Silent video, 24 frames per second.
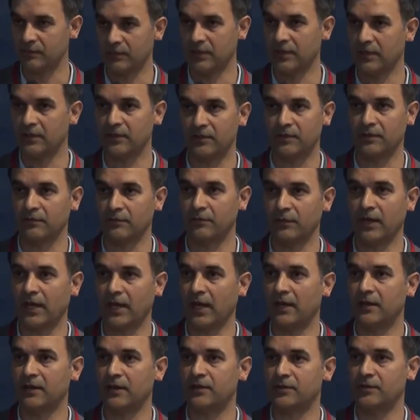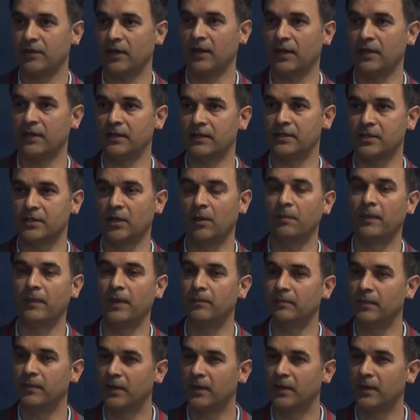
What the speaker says: We cannot really stop them.